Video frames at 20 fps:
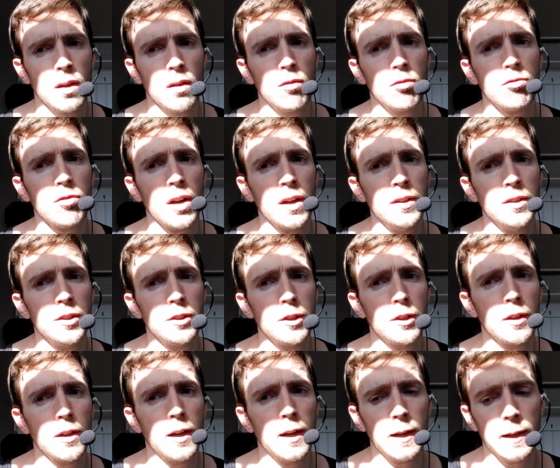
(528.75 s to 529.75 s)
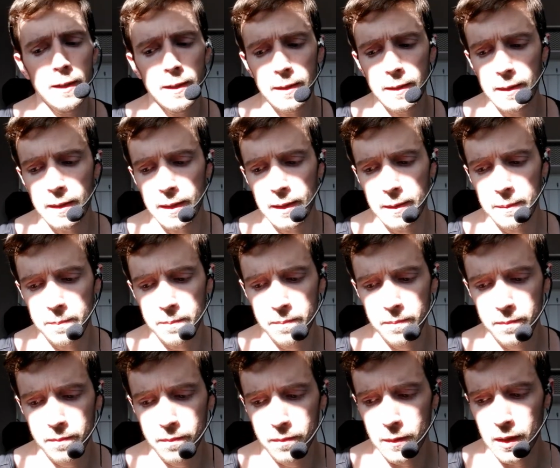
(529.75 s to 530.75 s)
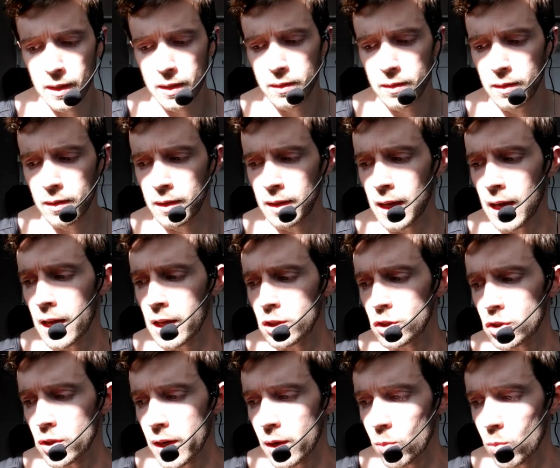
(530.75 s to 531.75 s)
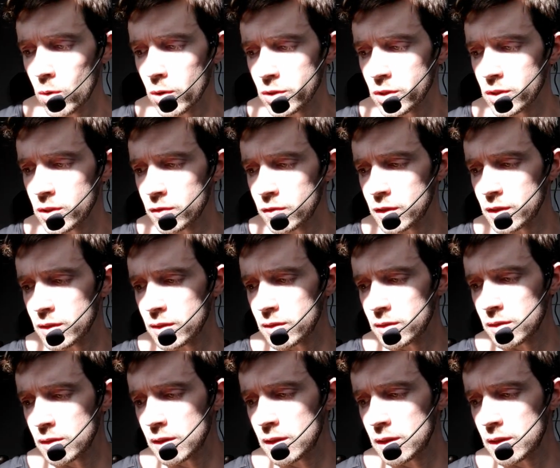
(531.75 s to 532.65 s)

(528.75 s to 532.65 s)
finder on like non-drywall surfaces,